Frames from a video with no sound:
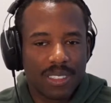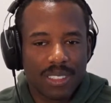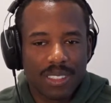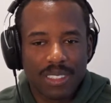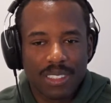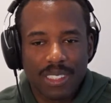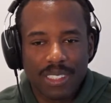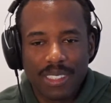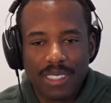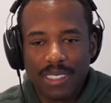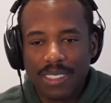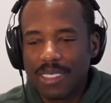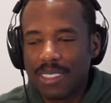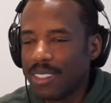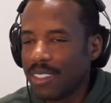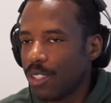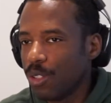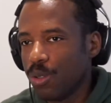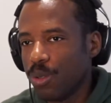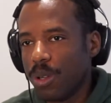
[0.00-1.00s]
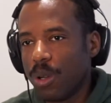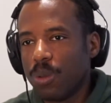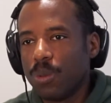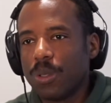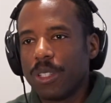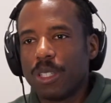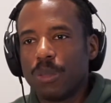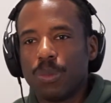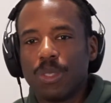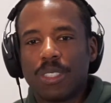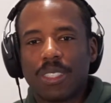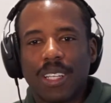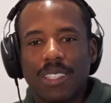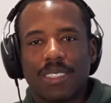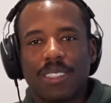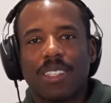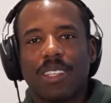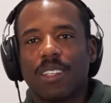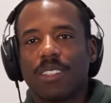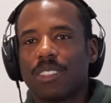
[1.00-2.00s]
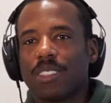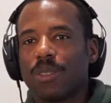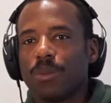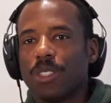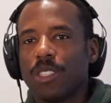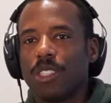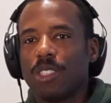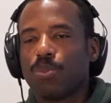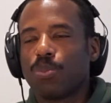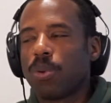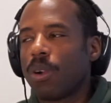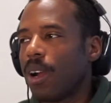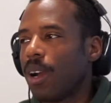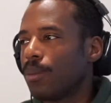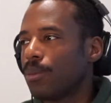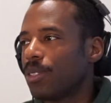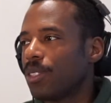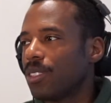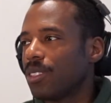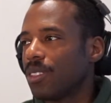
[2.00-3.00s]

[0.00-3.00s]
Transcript: and then we're going to be testing out some of these prompts.